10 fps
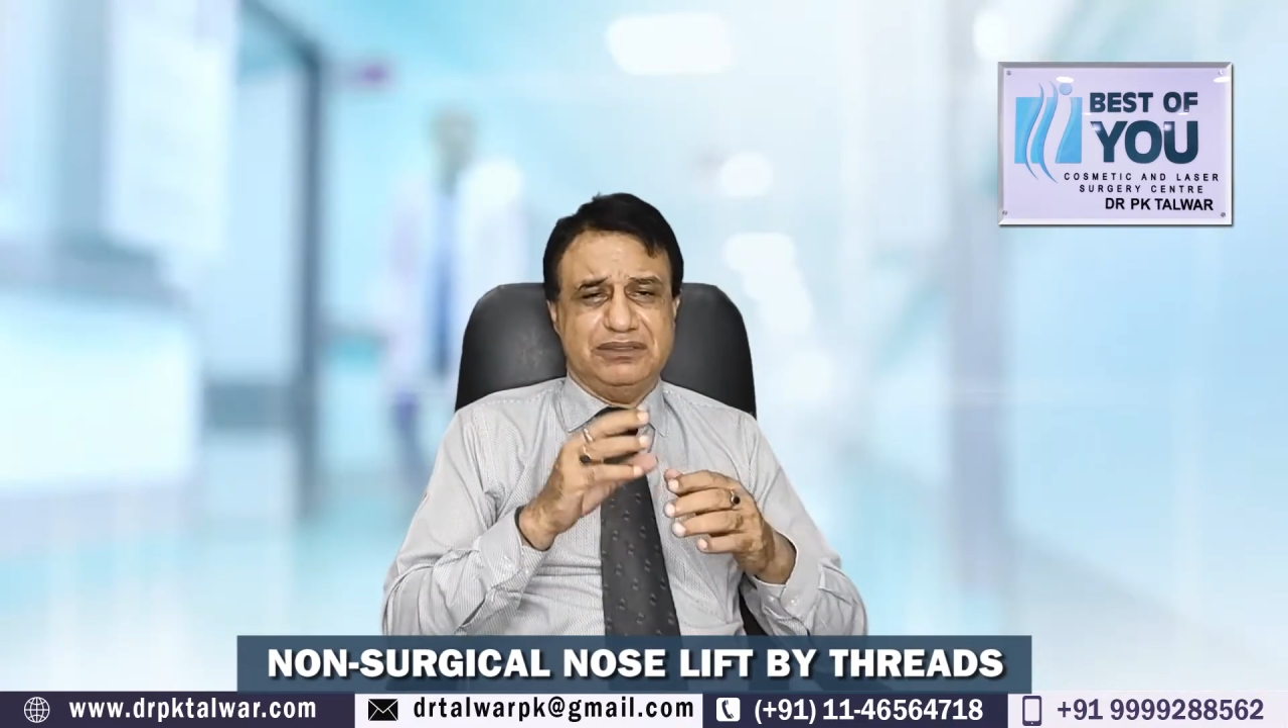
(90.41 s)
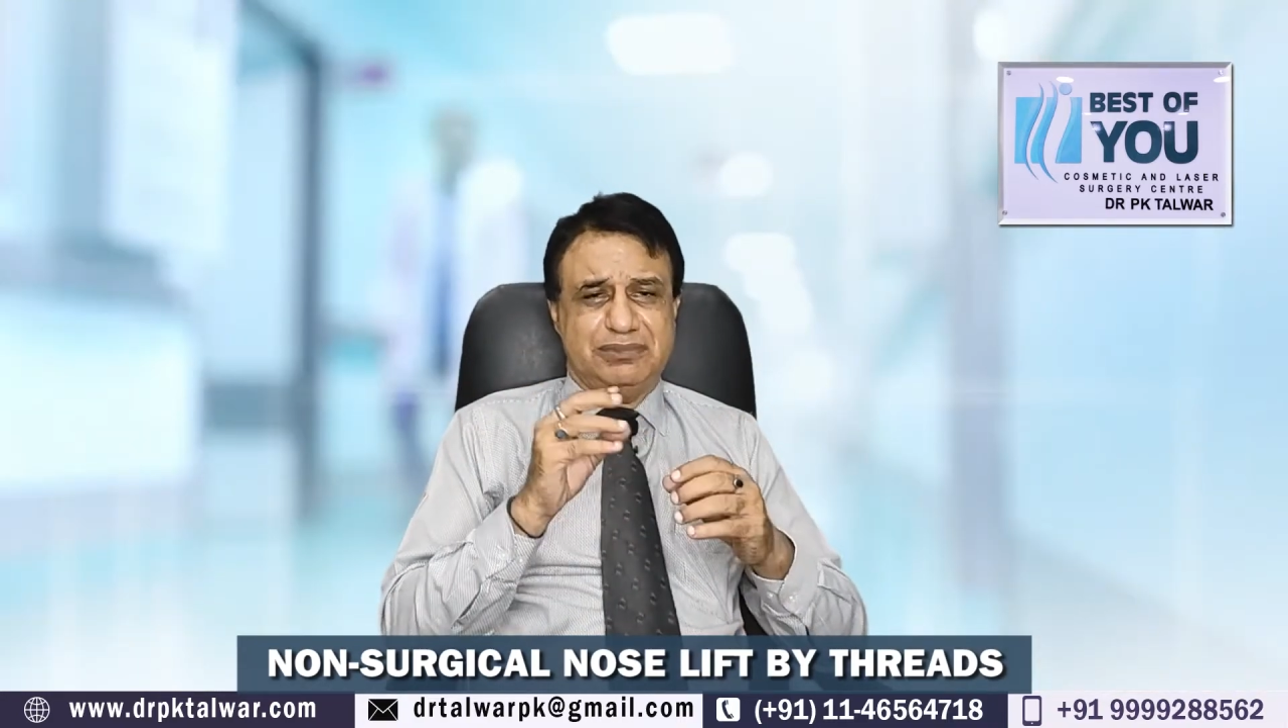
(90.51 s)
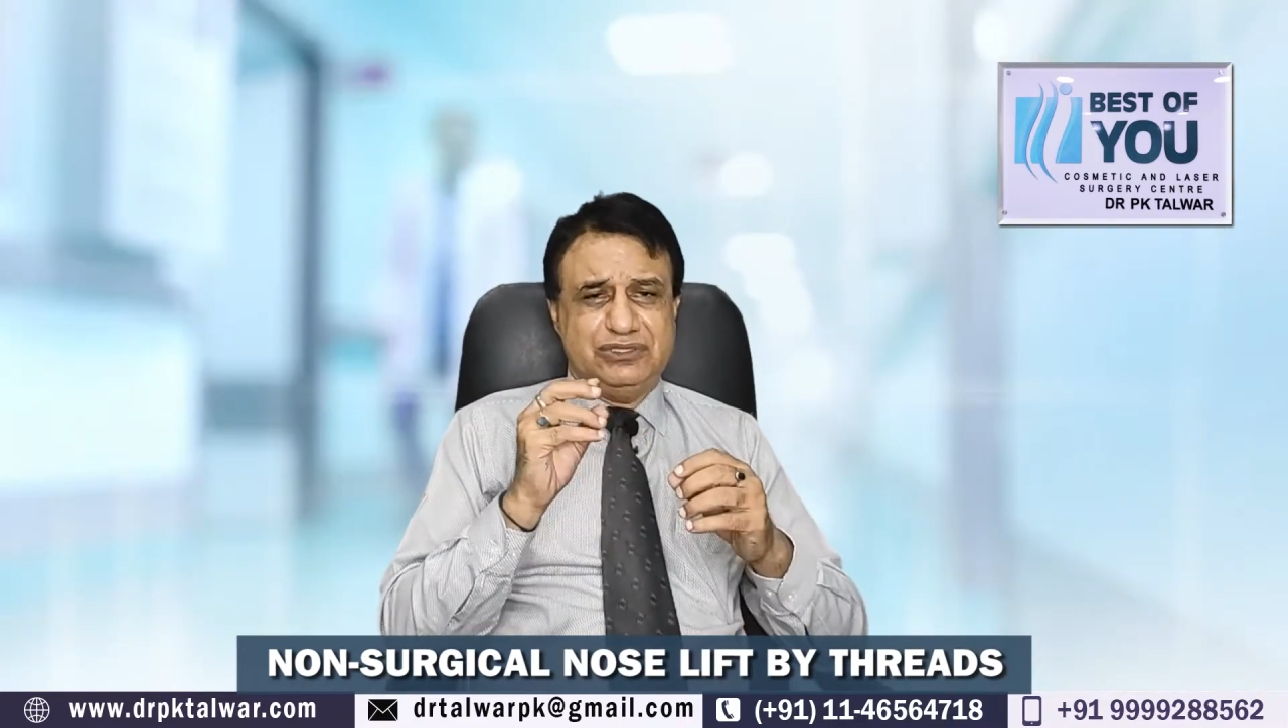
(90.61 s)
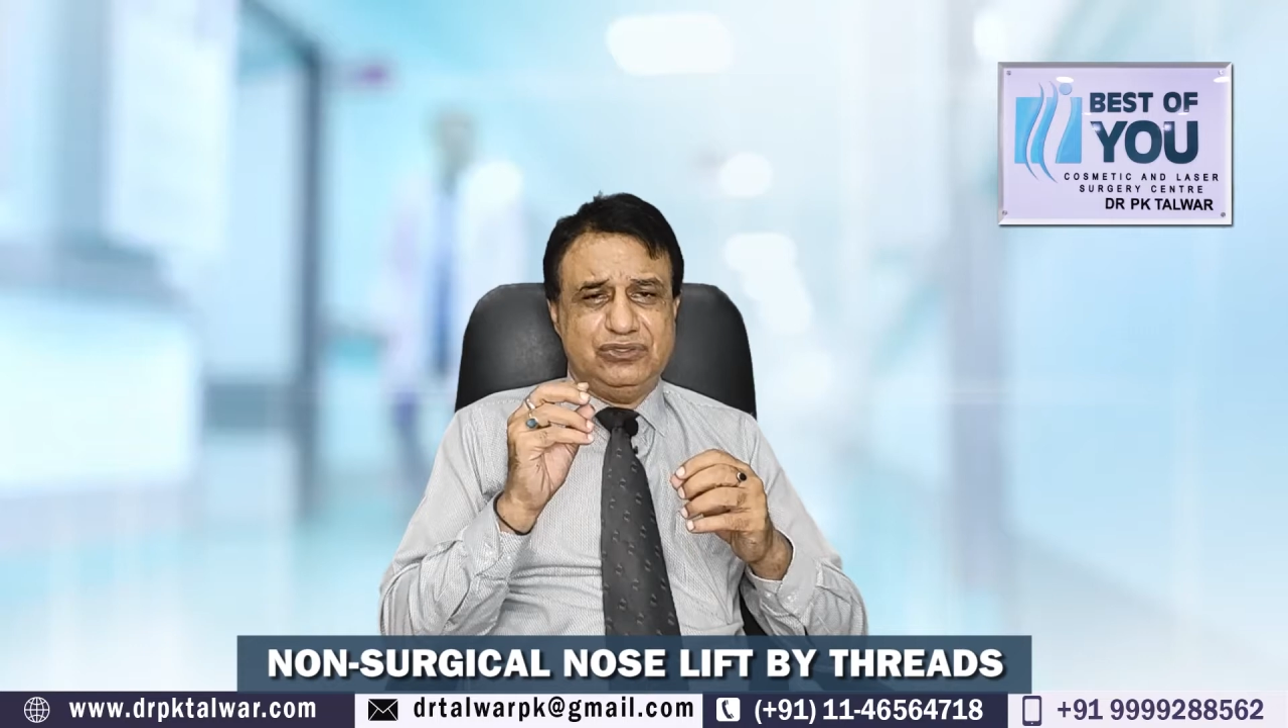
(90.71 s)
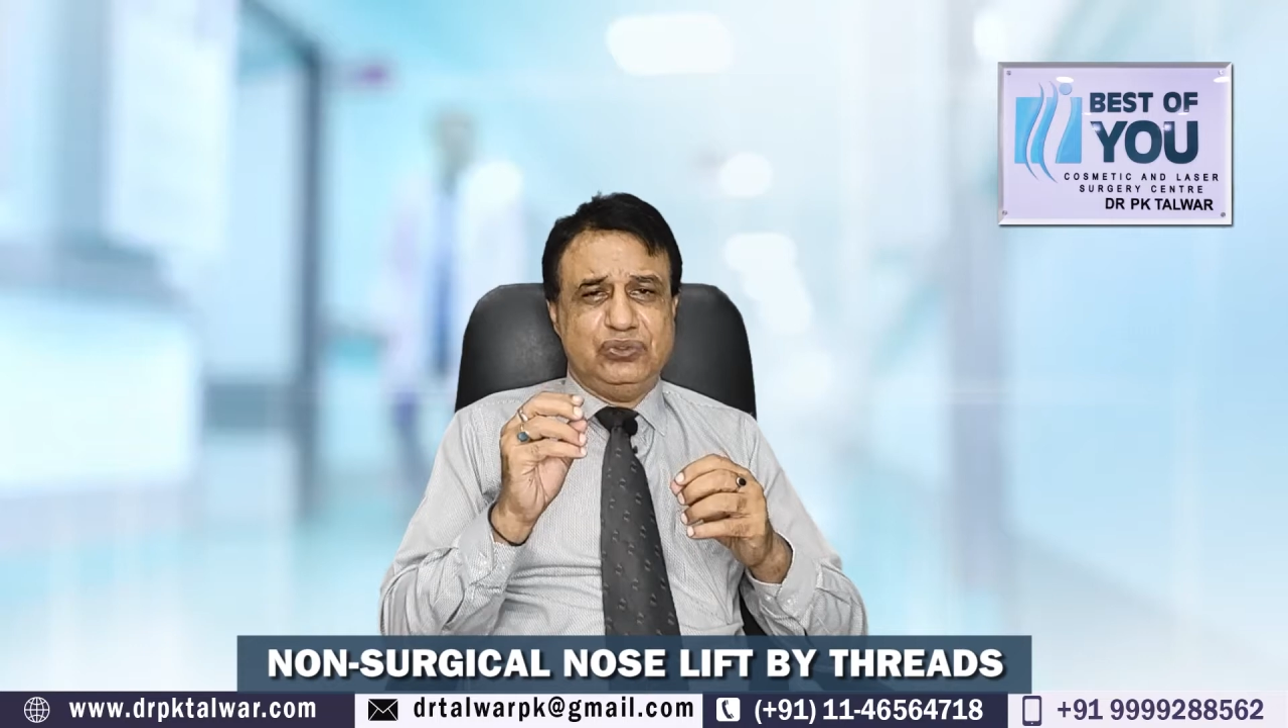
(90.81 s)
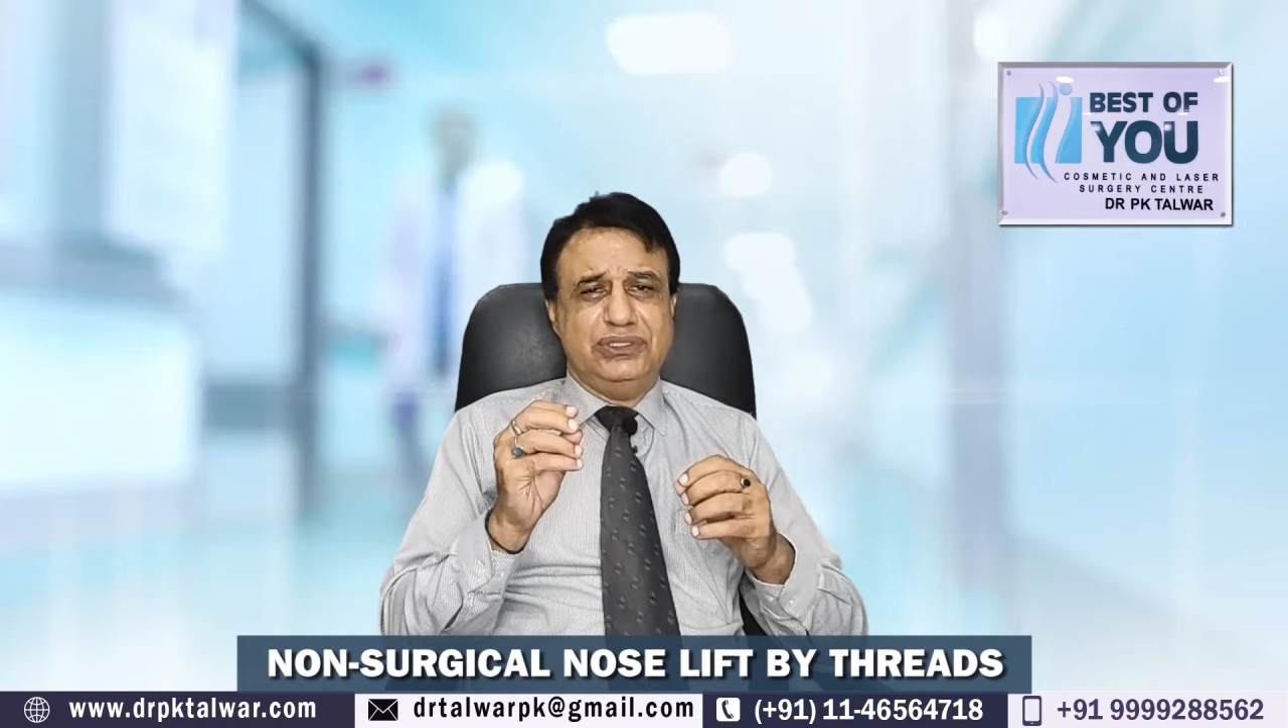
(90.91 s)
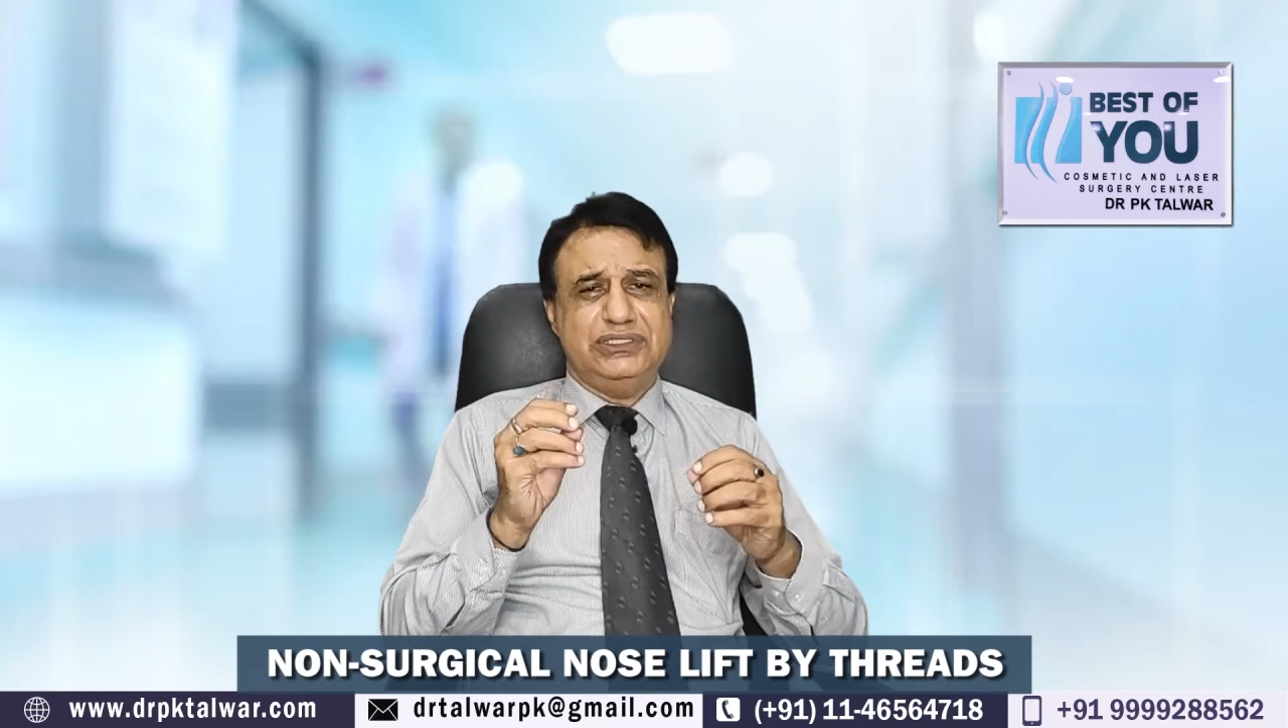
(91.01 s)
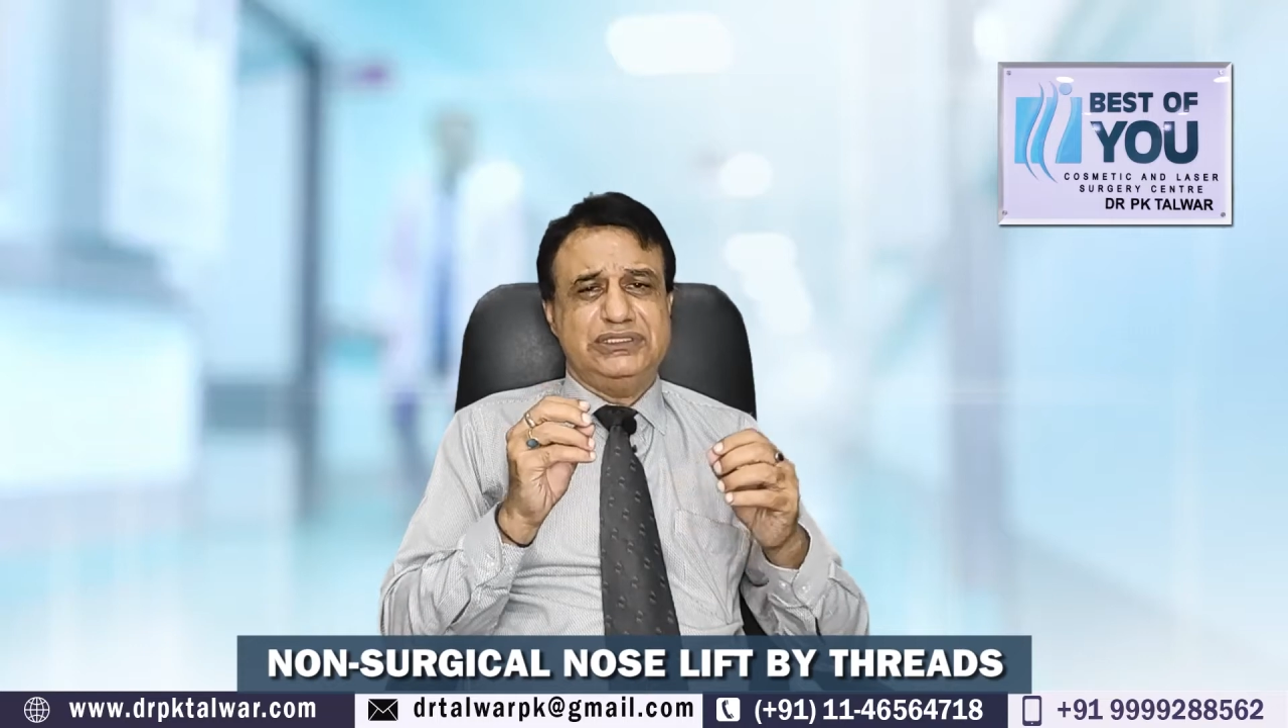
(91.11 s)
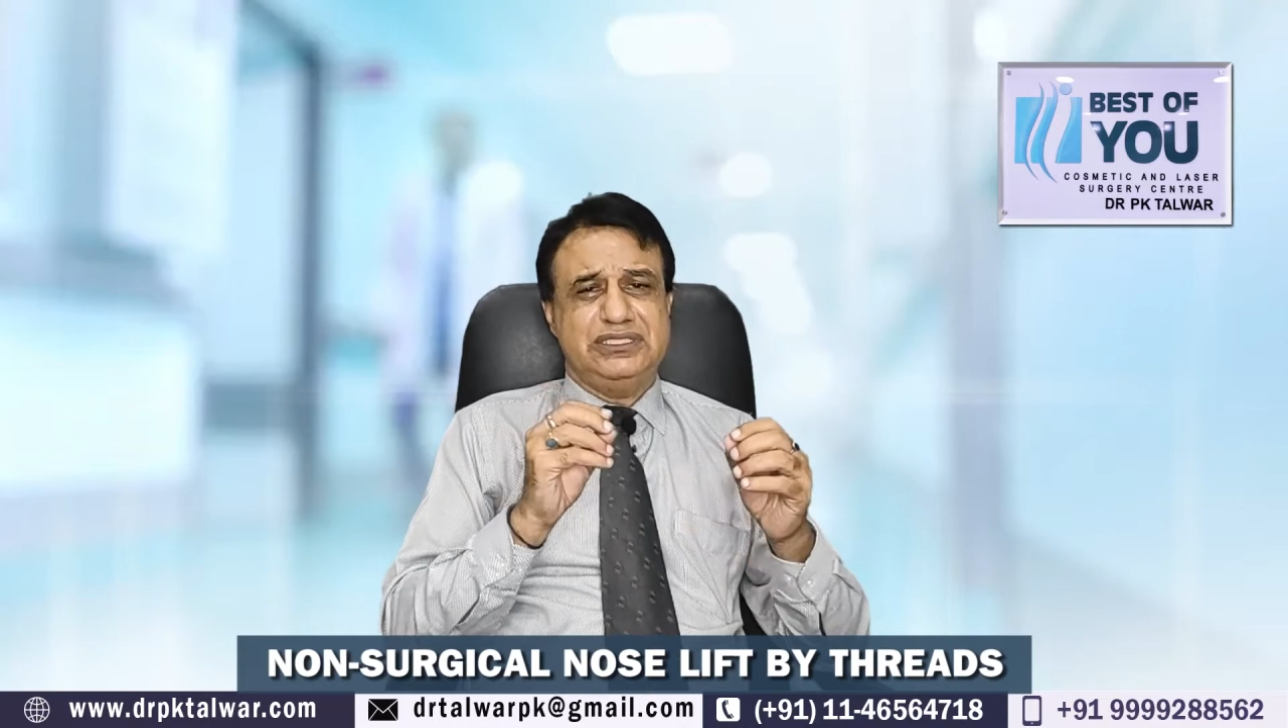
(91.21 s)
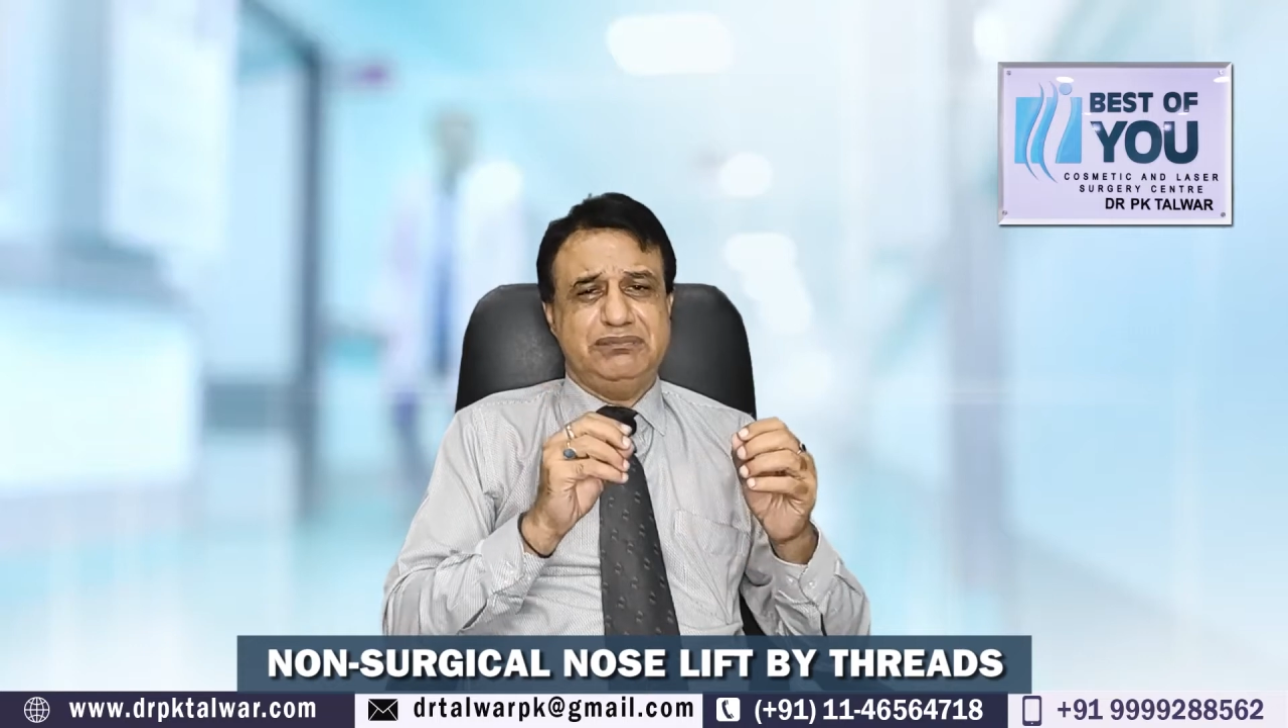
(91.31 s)
But you have to
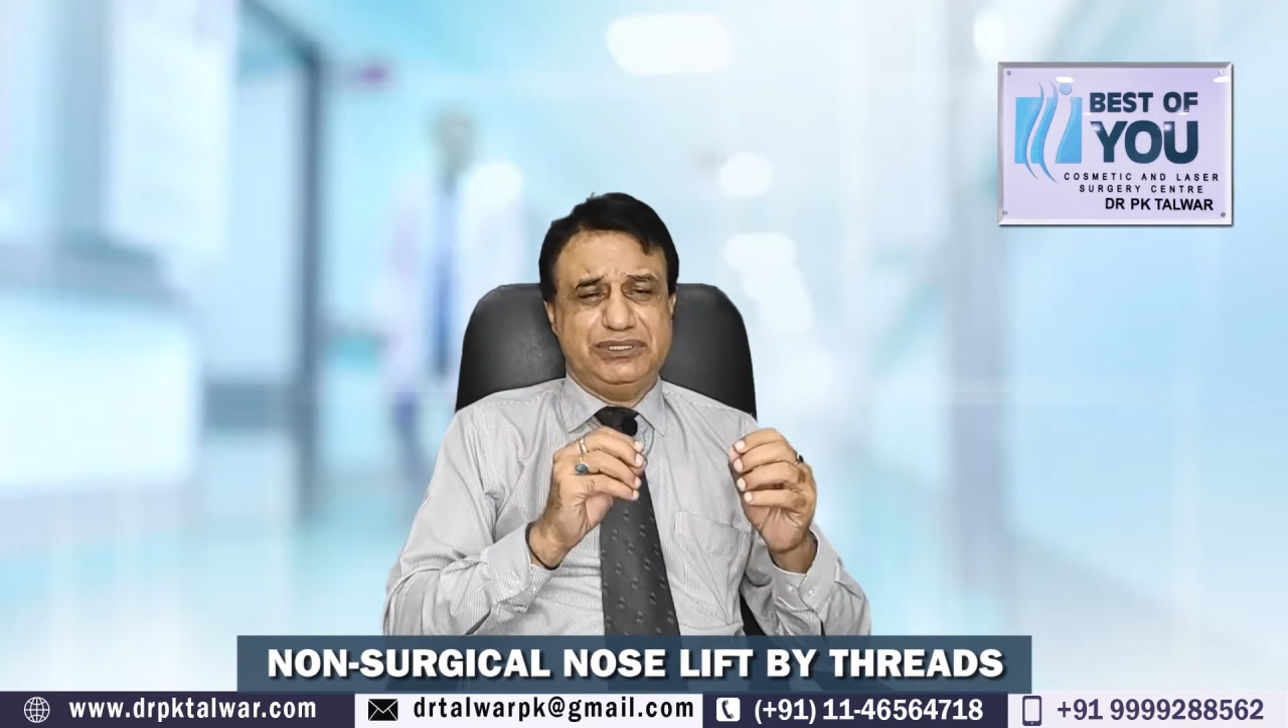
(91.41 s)
understand